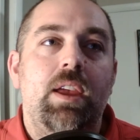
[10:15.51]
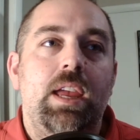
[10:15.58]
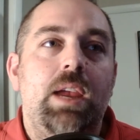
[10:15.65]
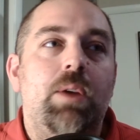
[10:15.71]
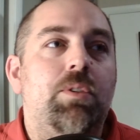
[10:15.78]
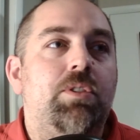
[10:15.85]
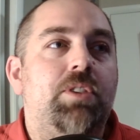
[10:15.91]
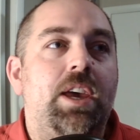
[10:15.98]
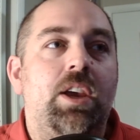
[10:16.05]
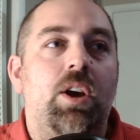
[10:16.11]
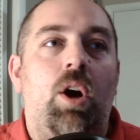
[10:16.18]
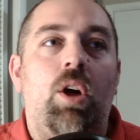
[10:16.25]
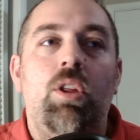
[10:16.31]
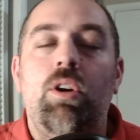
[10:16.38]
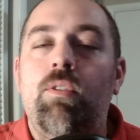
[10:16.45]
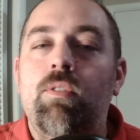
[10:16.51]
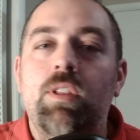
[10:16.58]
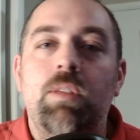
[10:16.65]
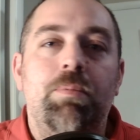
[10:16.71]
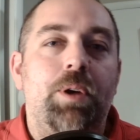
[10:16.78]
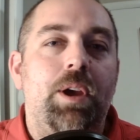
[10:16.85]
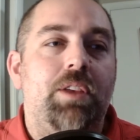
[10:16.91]
It was like all over
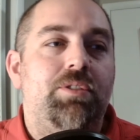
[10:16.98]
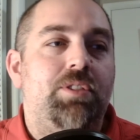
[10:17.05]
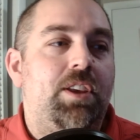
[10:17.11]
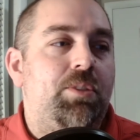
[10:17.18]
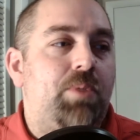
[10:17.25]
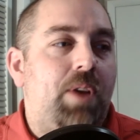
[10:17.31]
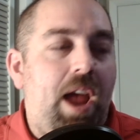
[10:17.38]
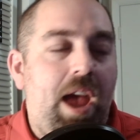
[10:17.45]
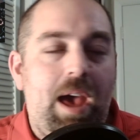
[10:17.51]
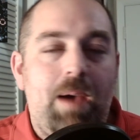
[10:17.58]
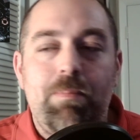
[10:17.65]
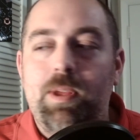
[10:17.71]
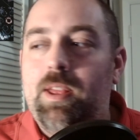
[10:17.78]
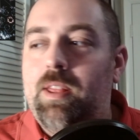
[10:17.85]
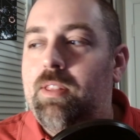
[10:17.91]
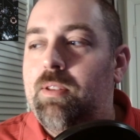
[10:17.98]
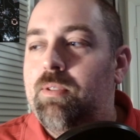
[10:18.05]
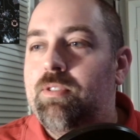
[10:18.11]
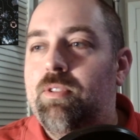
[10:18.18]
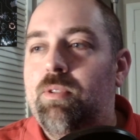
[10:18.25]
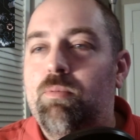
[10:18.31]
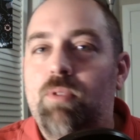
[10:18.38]
the place. Things were happening. There
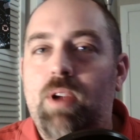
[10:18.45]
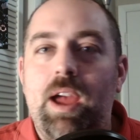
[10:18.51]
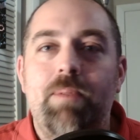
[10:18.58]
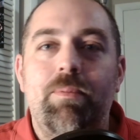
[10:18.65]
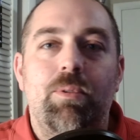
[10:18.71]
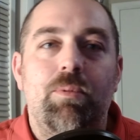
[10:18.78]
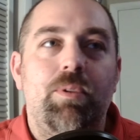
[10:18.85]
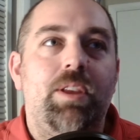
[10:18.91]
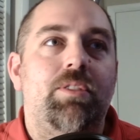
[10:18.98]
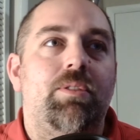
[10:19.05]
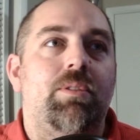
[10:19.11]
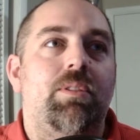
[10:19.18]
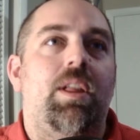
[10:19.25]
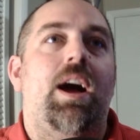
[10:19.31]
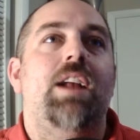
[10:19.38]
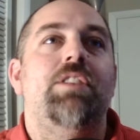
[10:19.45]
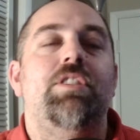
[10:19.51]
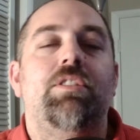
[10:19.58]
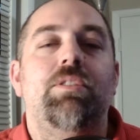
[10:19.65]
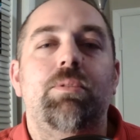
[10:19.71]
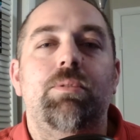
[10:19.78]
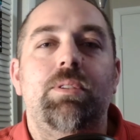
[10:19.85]
was no rhyme or reason or
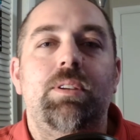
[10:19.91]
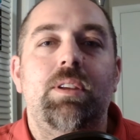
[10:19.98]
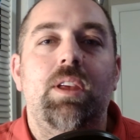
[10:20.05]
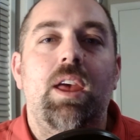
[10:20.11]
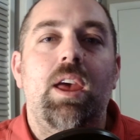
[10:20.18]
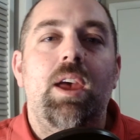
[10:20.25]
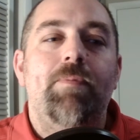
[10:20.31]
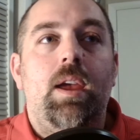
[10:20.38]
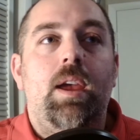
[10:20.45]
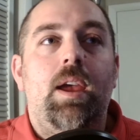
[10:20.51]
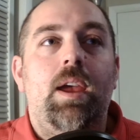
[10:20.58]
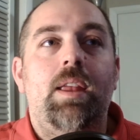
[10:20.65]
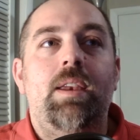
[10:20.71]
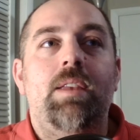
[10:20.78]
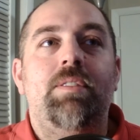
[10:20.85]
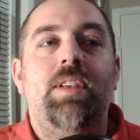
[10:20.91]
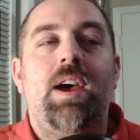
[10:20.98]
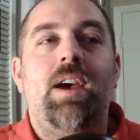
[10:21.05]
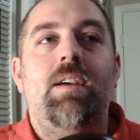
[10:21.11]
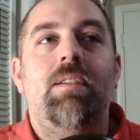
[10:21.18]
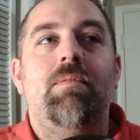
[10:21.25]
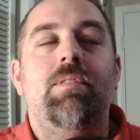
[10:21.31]
logic to it. And it's
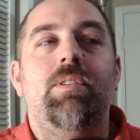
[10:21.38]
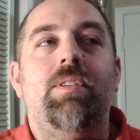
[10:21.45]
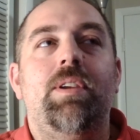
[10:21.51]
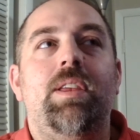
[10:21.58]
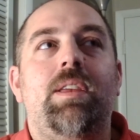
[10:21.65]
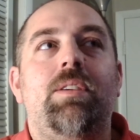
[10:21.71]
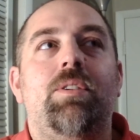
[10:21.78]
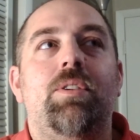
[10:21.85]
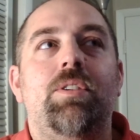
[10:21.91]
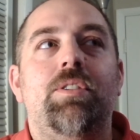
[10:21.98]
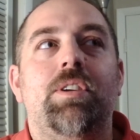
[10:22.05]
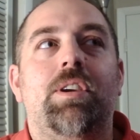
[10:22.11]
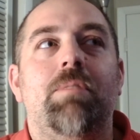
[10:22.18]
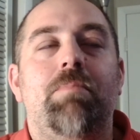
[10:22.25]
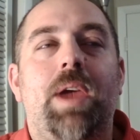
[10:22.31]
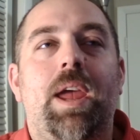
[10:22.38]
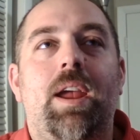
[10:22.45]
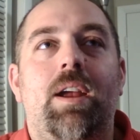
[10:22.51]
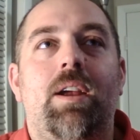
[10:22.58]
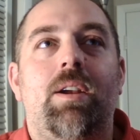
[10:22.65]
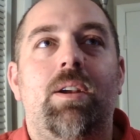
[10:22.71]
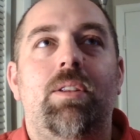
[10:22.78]
not really good to
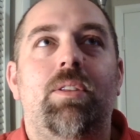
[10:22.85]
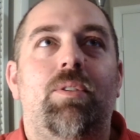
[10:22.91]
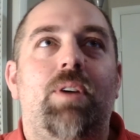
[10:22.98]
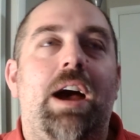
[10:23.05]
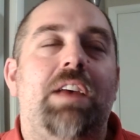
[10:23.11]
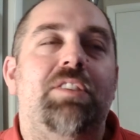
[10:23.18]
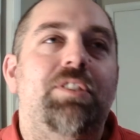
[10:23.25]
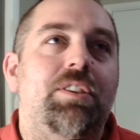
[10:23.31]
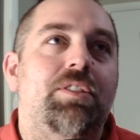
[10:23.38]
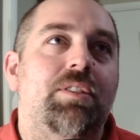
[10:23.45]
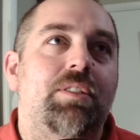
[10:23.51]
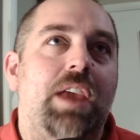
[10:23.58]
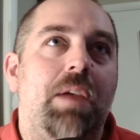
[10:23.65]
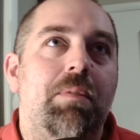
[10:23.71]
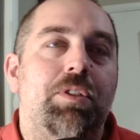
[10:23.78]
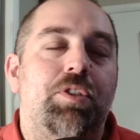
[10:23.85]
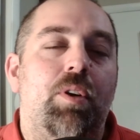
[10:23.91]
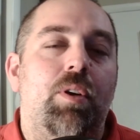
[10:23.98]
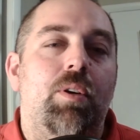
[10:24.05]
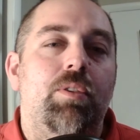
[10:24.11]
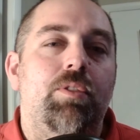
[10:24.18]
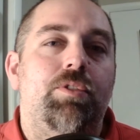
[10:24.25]
compare the last season of Game of
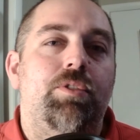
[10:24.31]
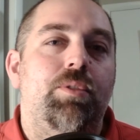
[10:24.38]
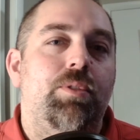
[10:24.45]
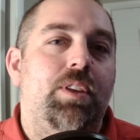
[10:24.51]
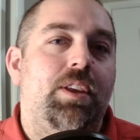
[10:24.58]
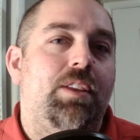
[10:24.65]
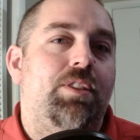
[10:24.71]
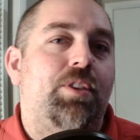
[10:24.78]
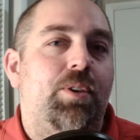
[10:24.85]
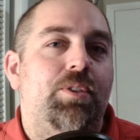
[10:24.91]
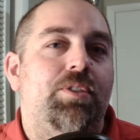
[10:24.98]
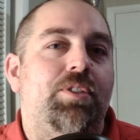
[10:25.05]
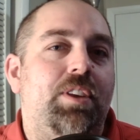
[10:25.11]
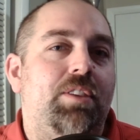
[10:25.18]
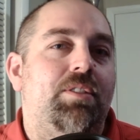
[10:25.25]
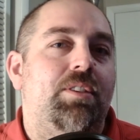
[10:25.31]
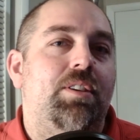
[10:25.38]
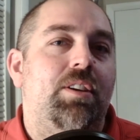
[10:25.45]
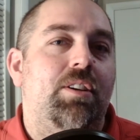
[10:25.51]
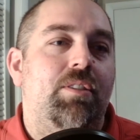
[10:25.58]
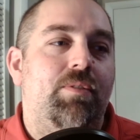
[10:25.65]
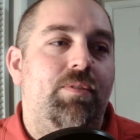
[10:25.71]
Thrones to the 3rd season
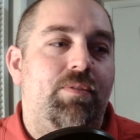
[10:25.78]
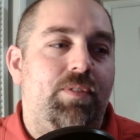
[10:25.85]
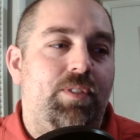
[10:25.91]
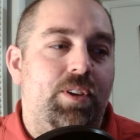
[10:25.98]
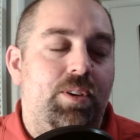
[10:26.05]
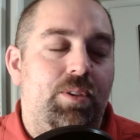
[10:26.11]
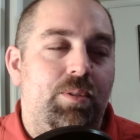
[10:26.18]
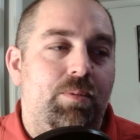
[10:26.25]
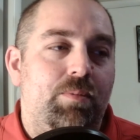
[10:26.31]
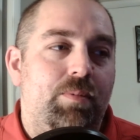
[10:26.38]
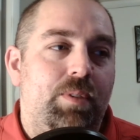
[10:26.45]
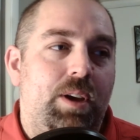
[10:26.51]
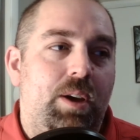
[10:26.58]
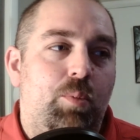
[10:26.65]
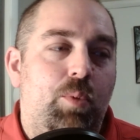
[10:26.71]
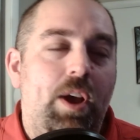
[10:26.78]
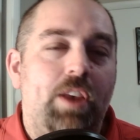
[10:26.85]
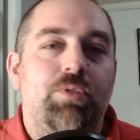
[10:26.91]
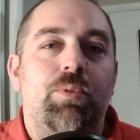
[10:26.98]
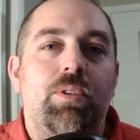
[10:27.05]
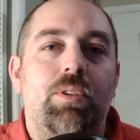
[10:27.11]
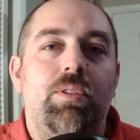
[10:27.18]
of, you know,
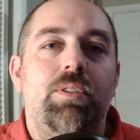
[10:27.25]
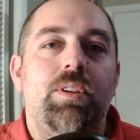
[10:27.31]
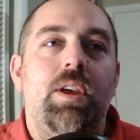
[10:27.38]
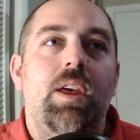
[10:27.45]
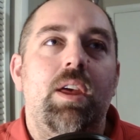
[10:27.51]
Westworld.